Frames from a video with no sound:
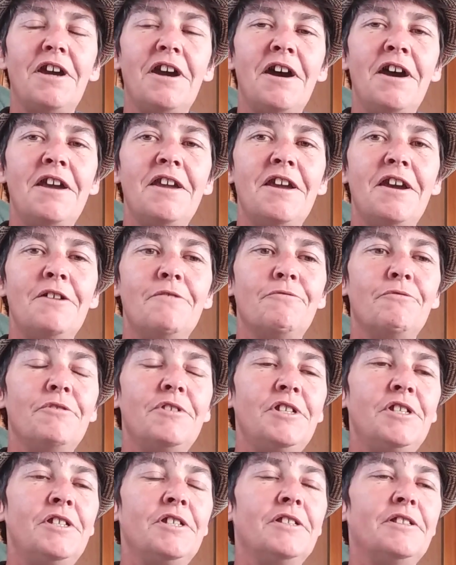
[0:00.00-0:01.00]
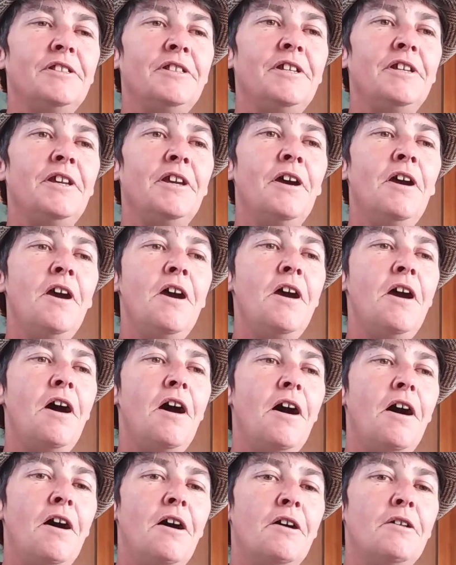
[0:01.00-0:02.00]
I have recently
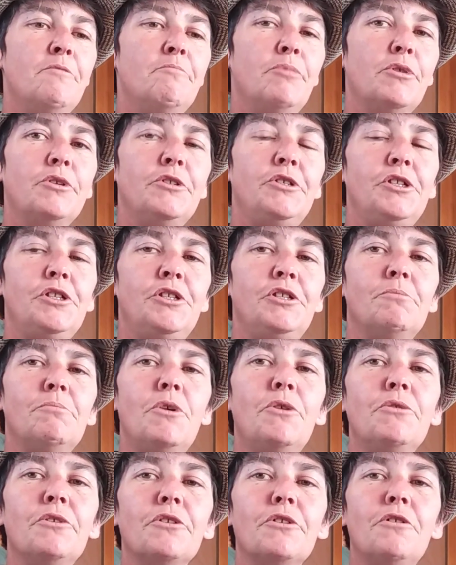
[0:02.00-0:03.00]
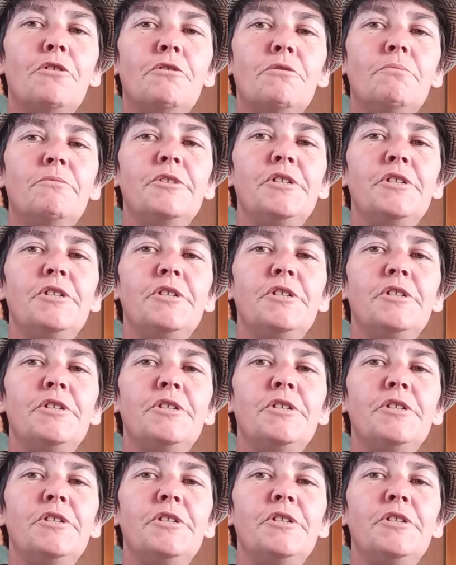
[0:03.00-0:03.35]
purchased a motorhome,